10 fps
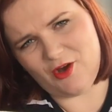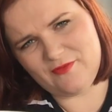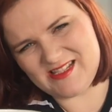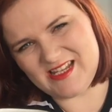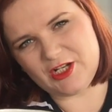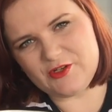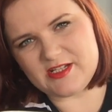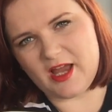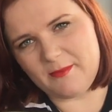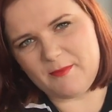obviously
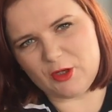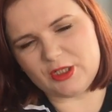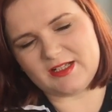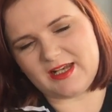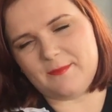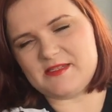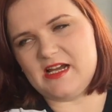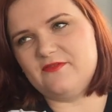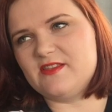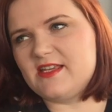including like my book club
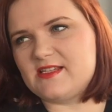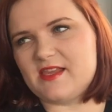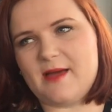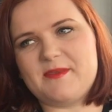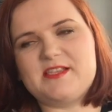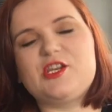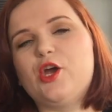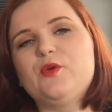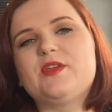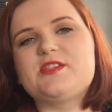stuff and things like that there's
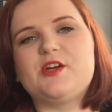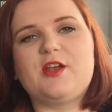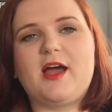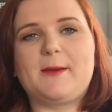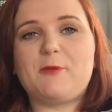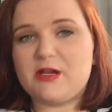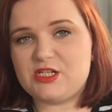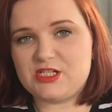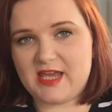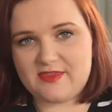no there's no like
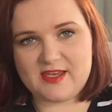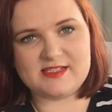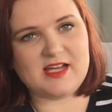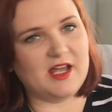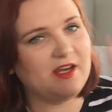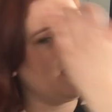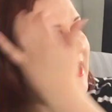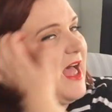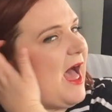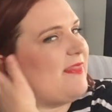pressure to get things done
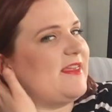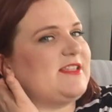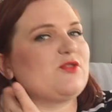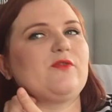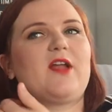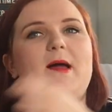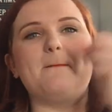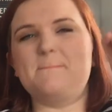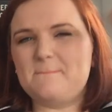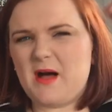and these sort of like
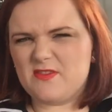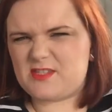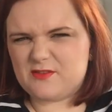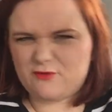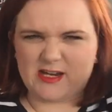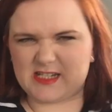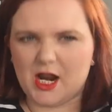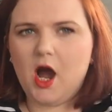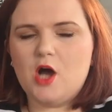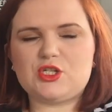months of reading
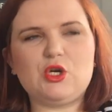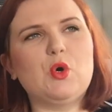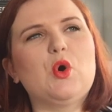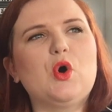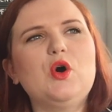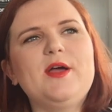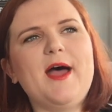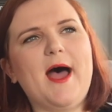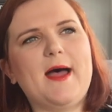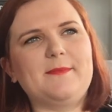hardcore
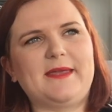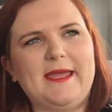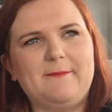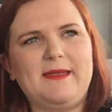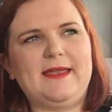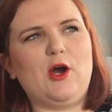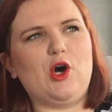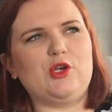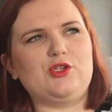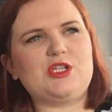um, keep me
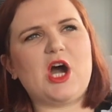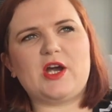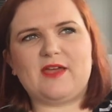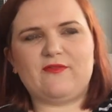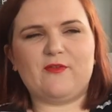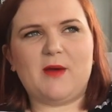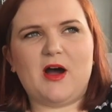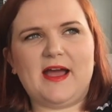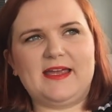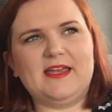on target for
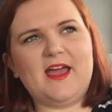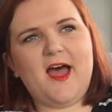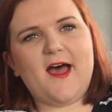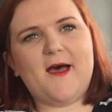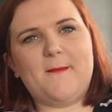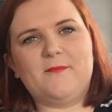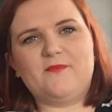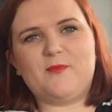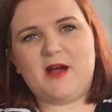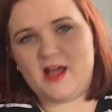my um,
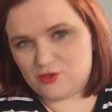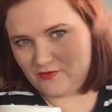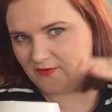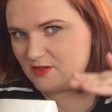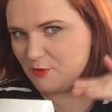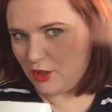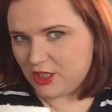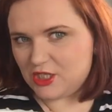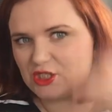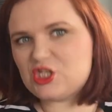for my 150 book
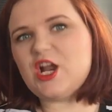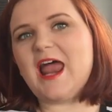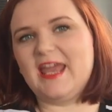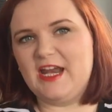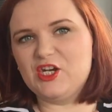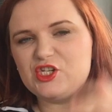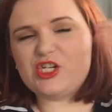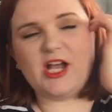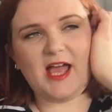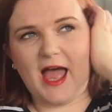
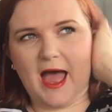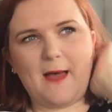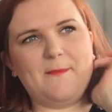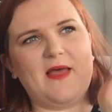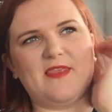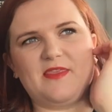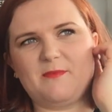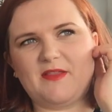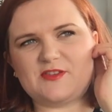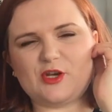challenge um, and then the
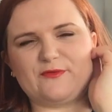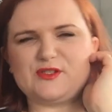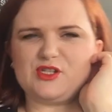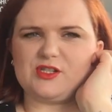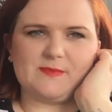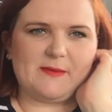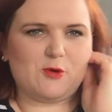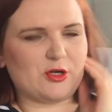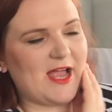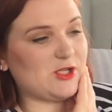months off is just a bit
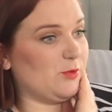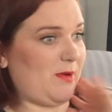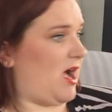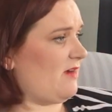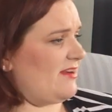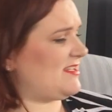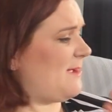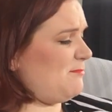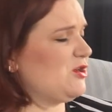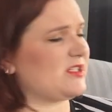more casual but i have read
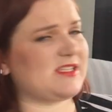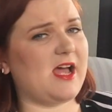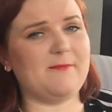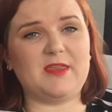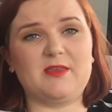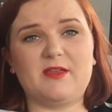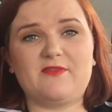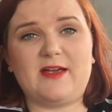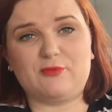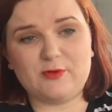10 books um, in the month
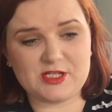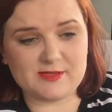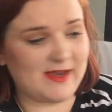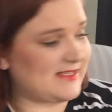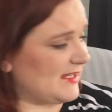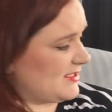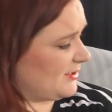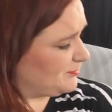of april which is amazing so